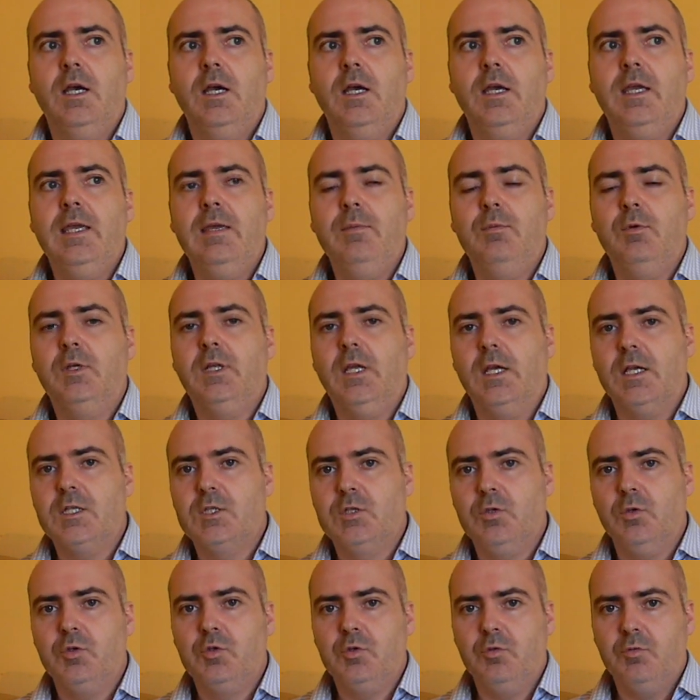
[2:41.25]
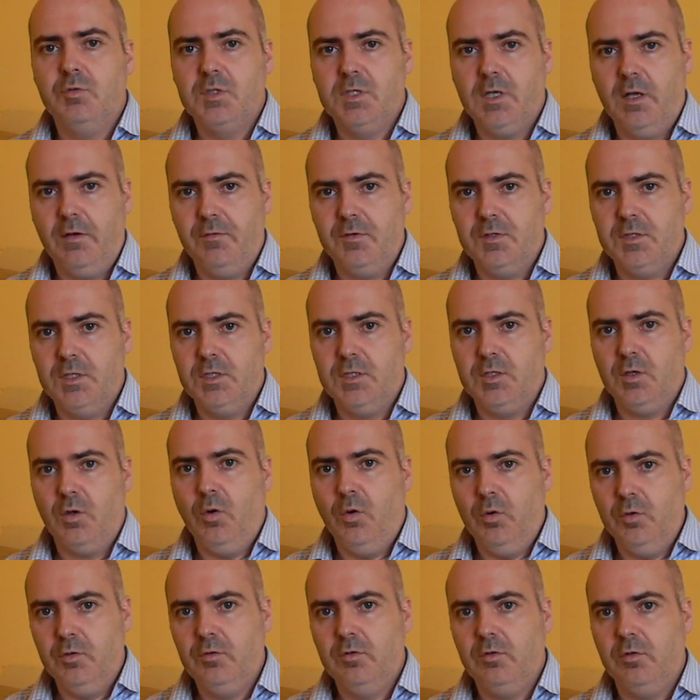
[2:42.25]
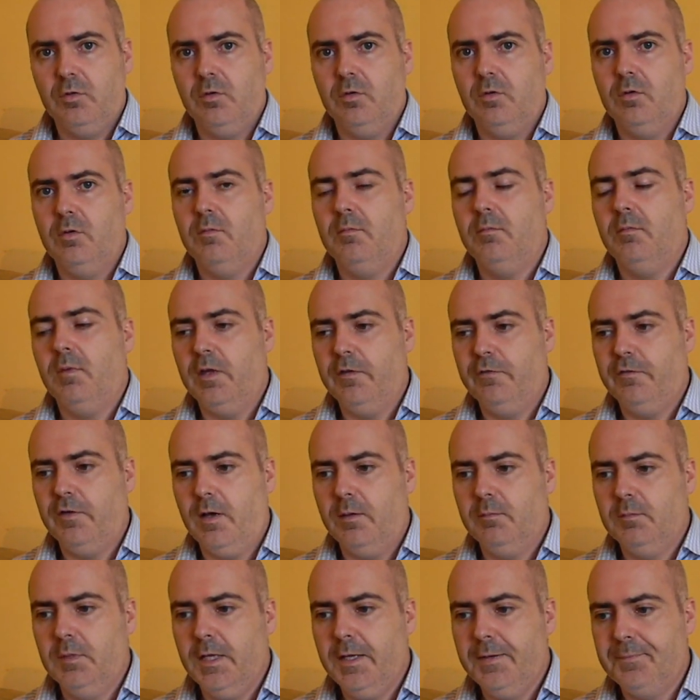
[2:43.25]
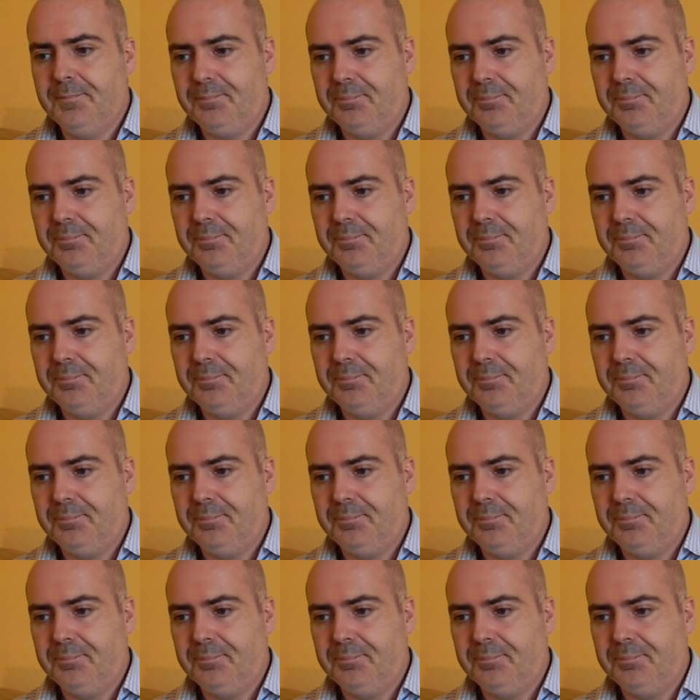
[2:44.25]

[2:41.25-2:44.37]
he would get social services onto my family.